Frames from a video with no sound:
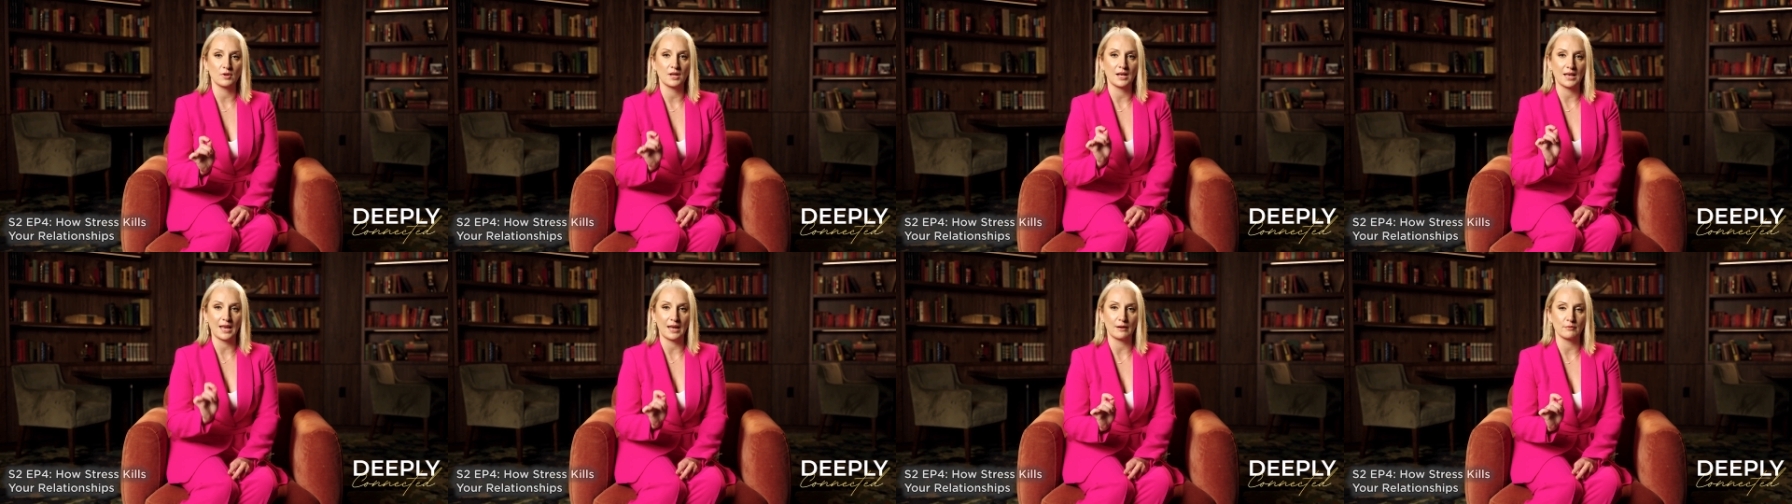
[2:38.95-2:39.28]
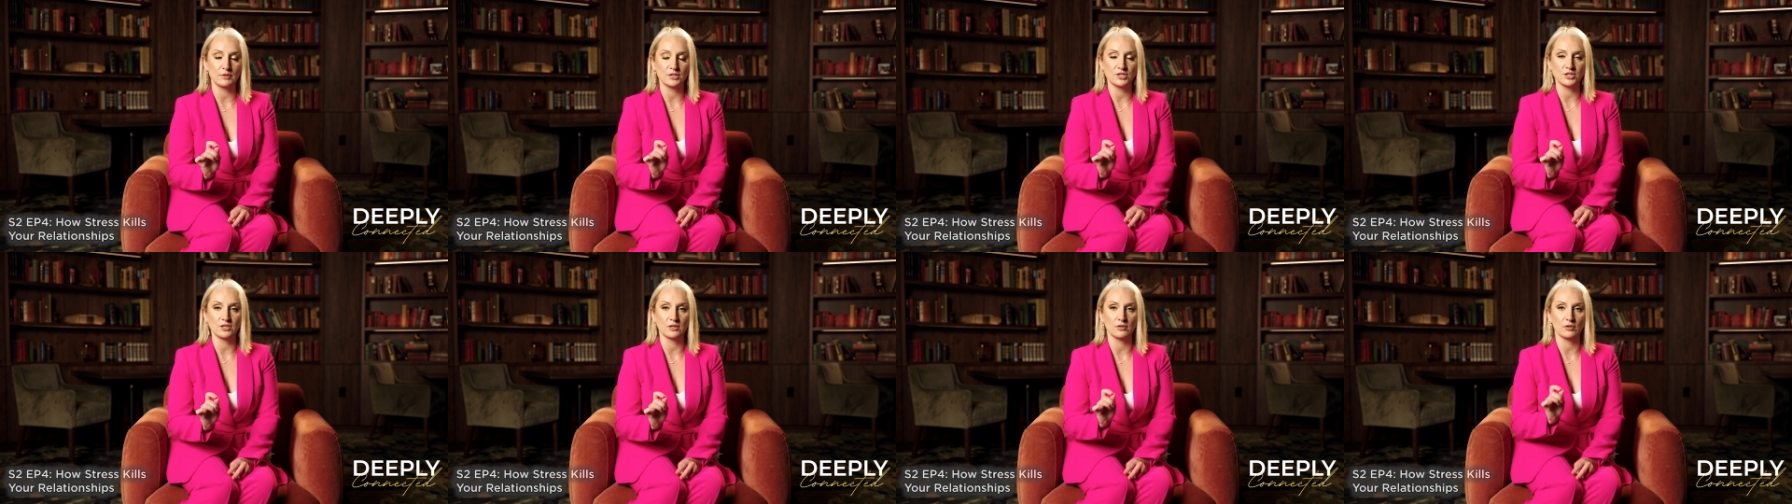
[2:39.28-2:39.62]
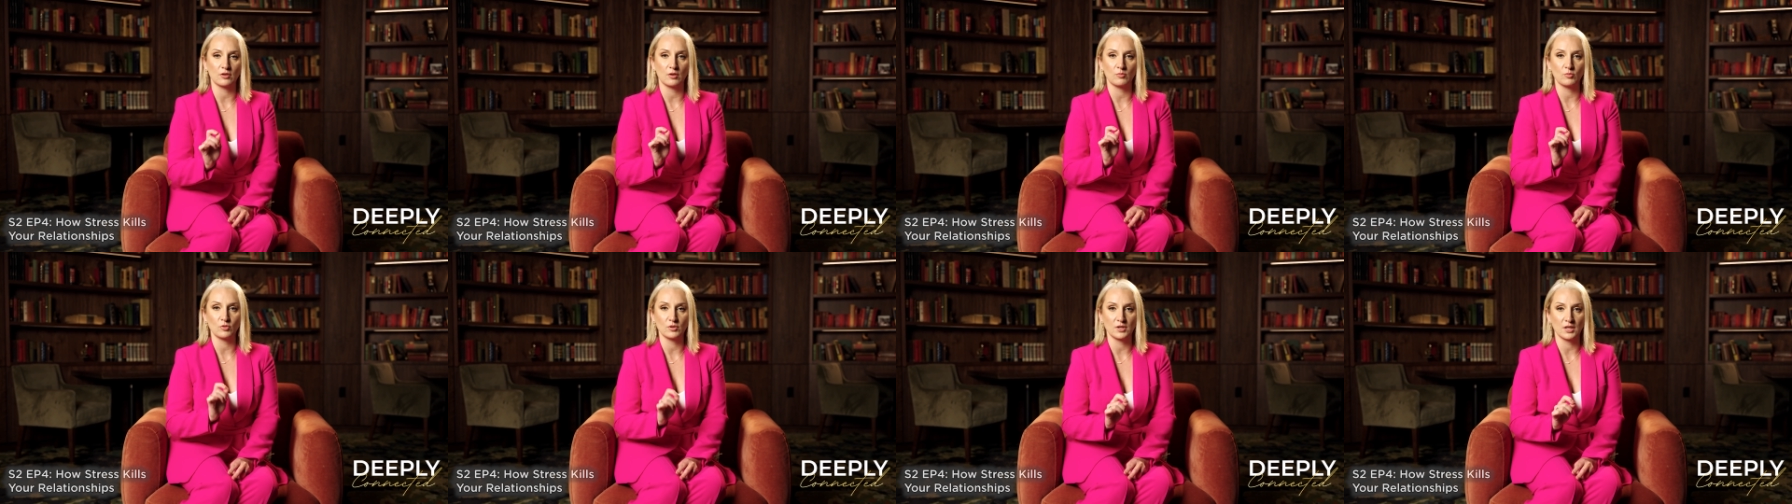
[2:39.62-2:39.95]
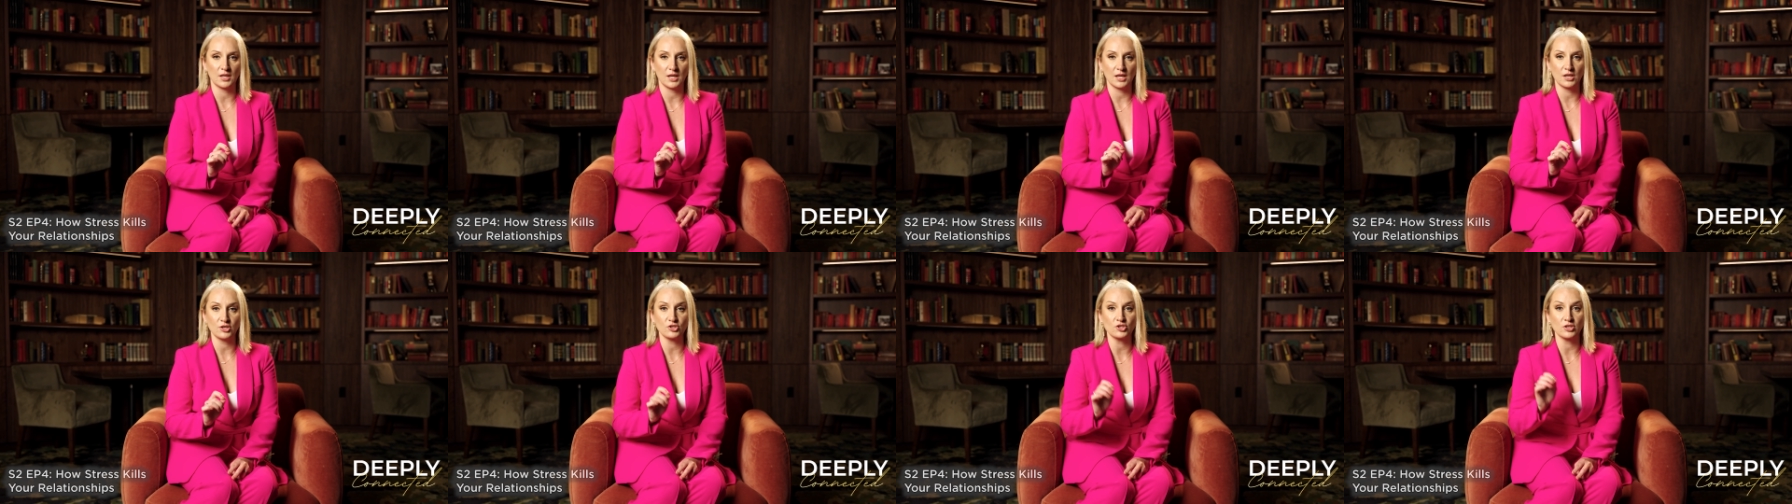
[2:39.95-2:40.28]
clarity and
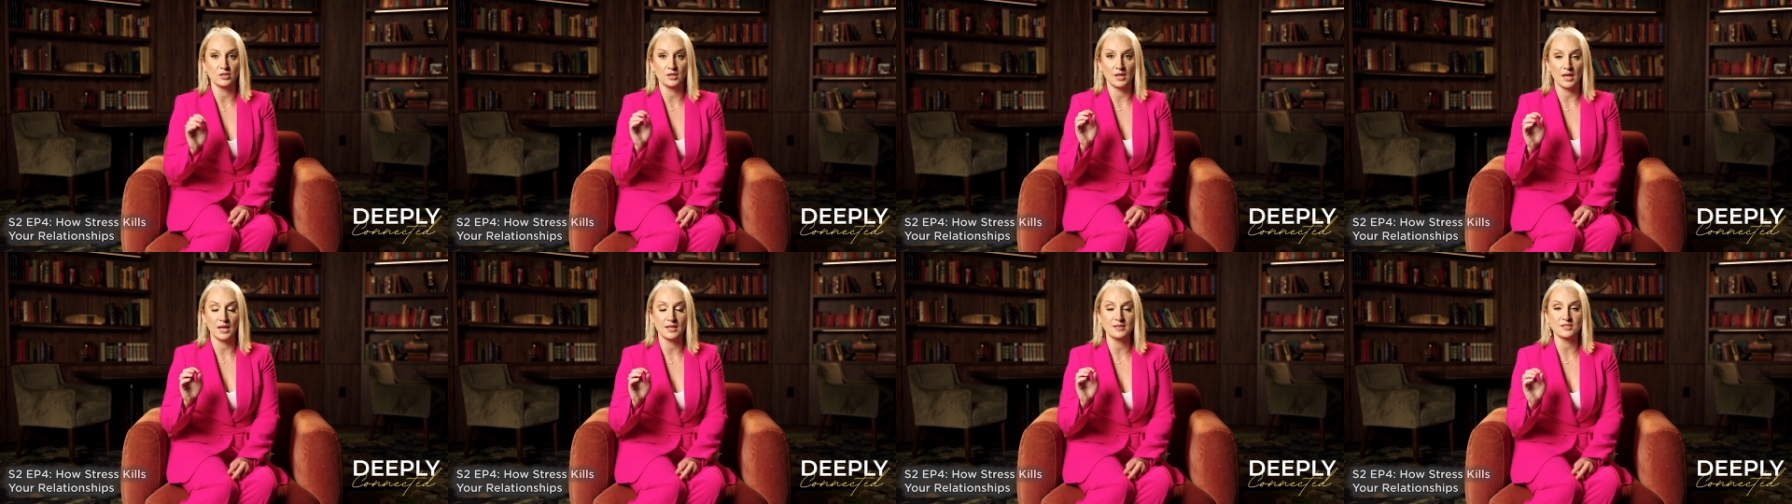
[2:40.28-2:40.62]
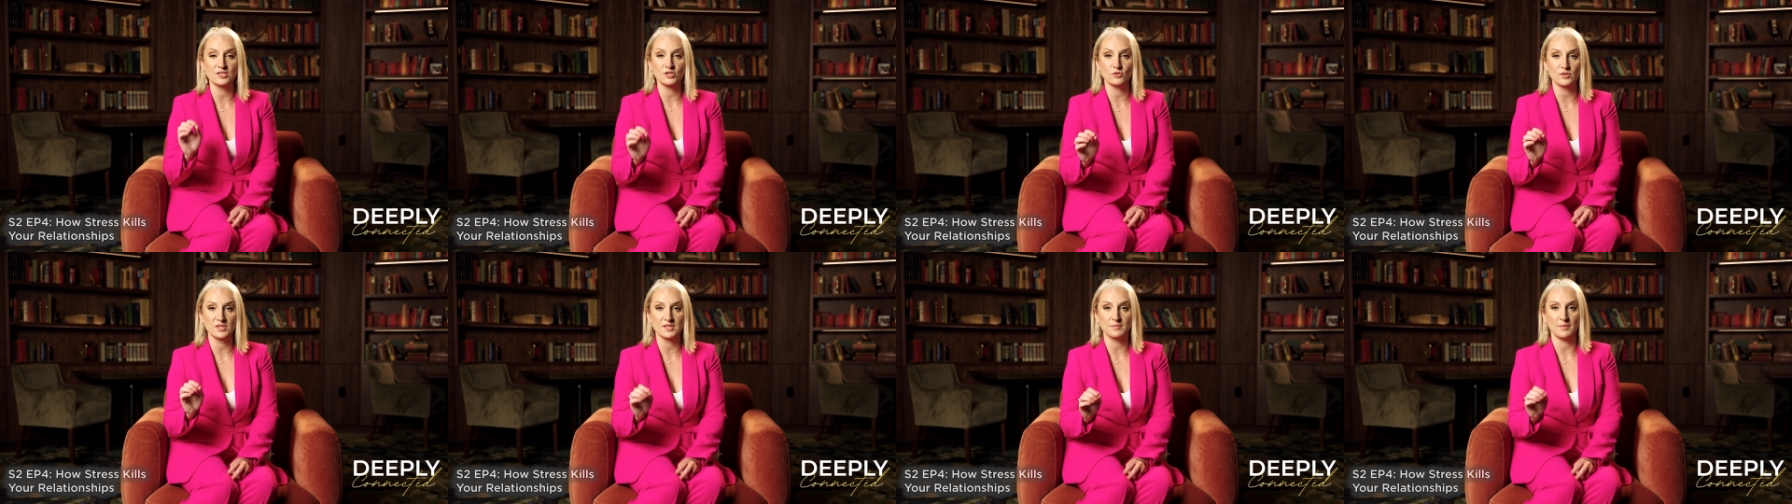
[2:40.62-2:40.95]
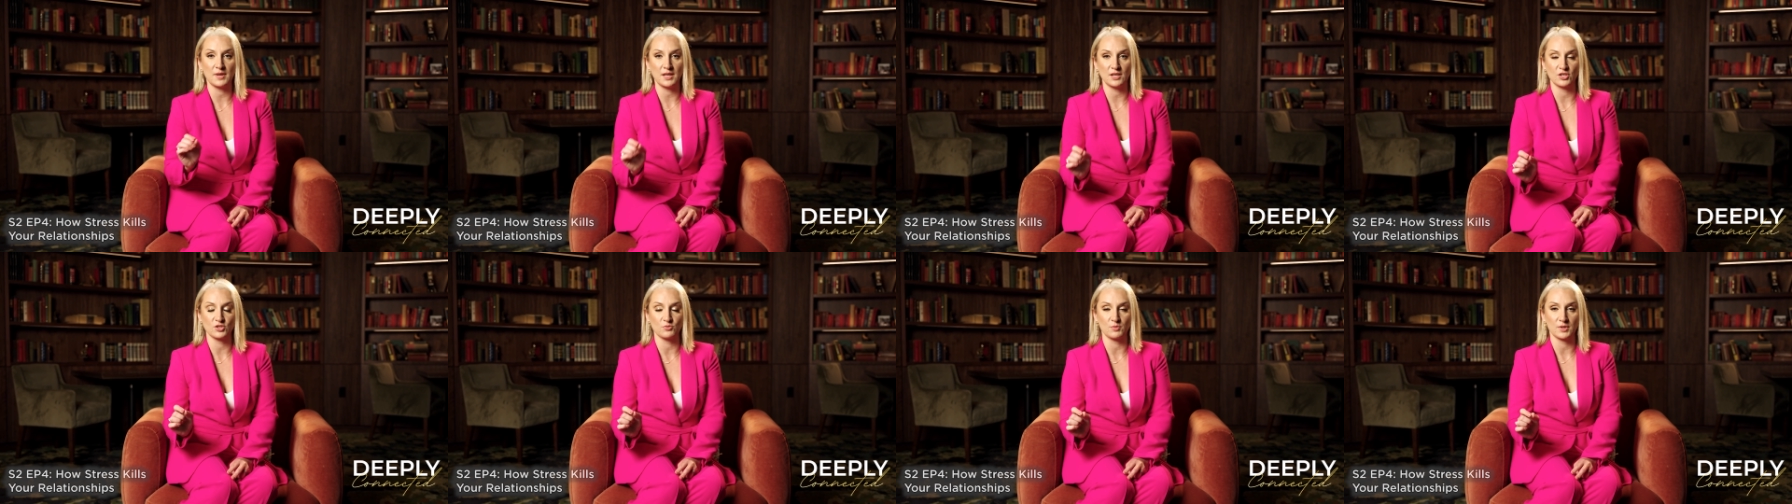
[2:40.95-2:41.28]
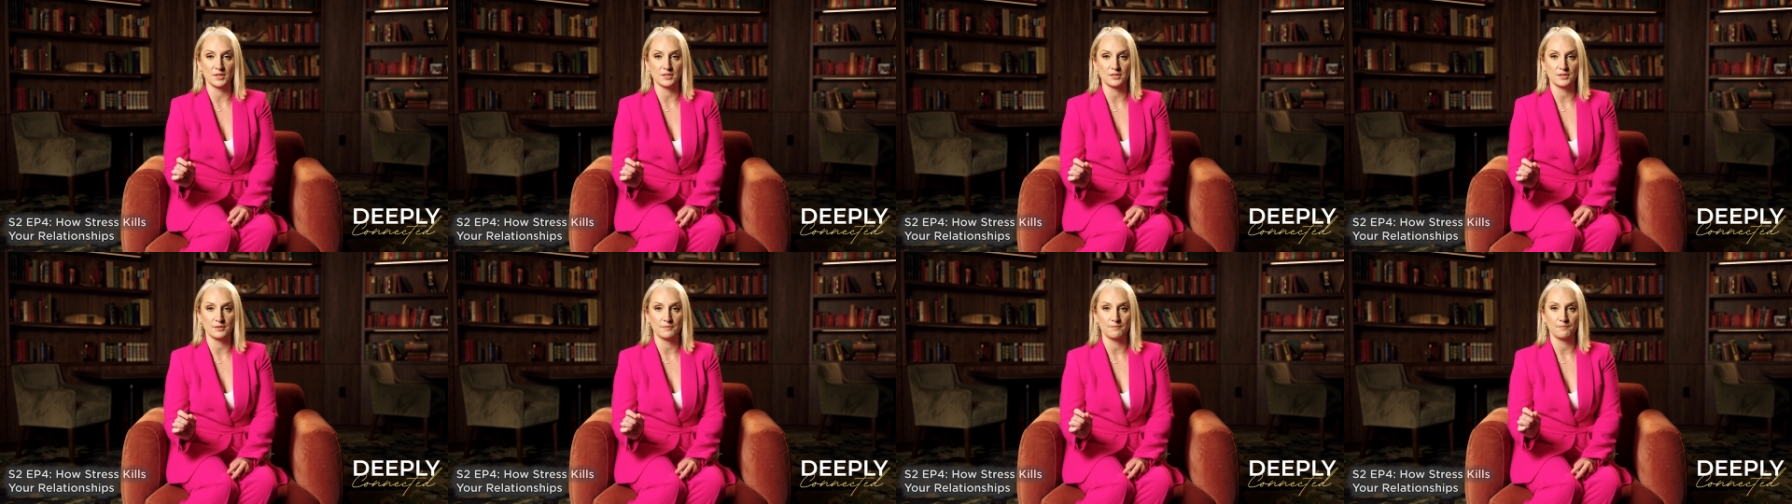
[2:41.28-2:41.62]
communication and stress
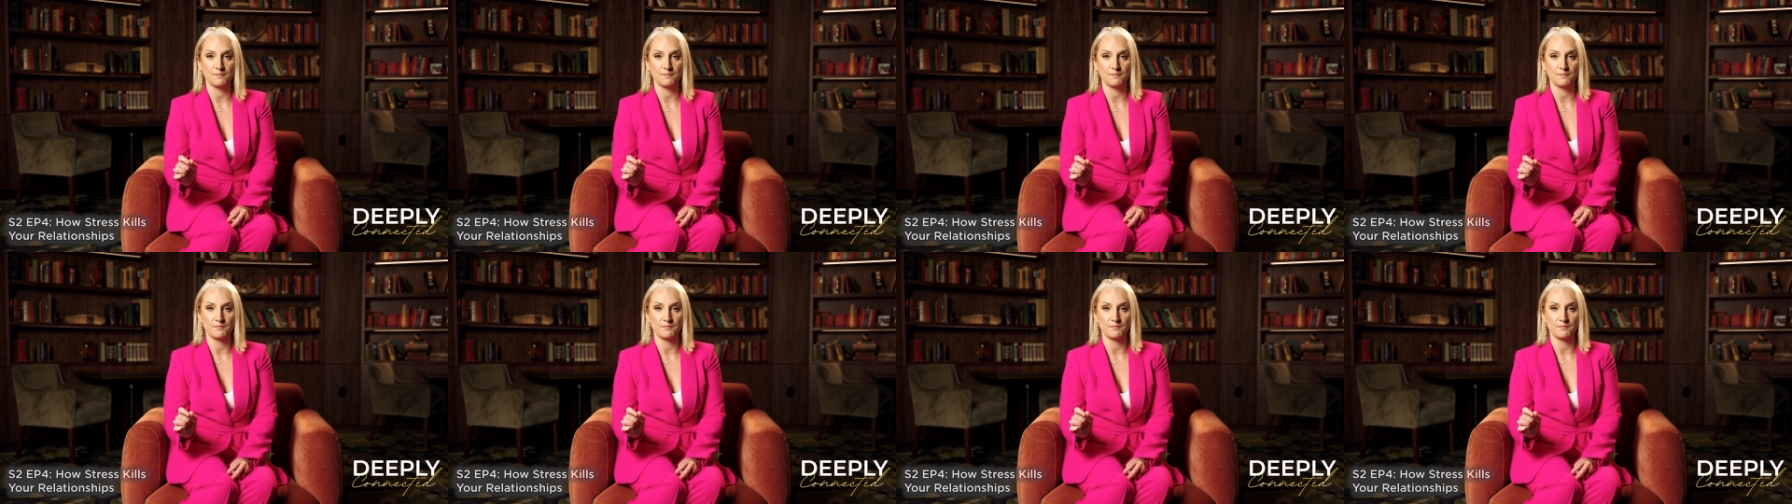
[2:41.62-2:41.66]
management.